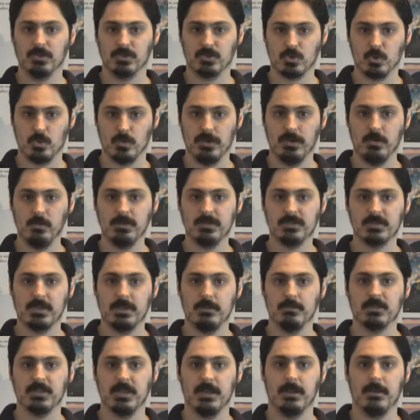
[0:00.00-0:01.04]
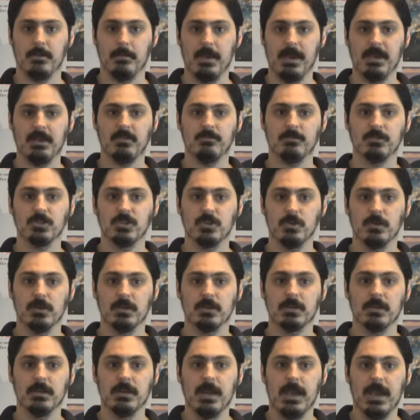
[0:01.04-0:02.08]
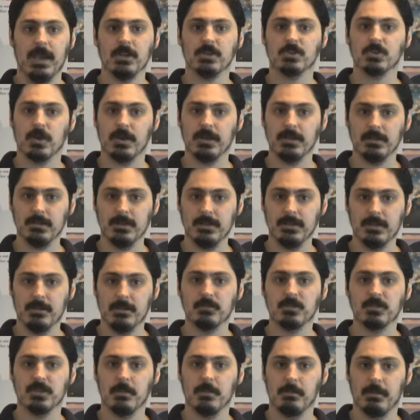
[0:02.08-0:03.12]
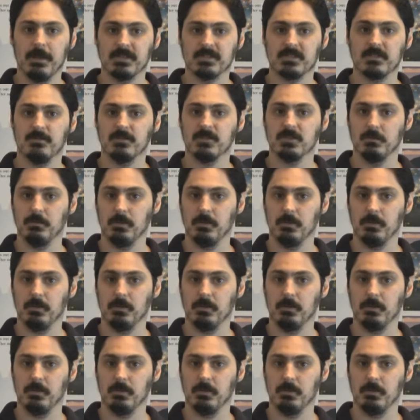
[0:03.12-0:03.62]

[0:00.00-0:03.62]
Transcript: the story, we see him take command of his unit and try to lead them to the best of his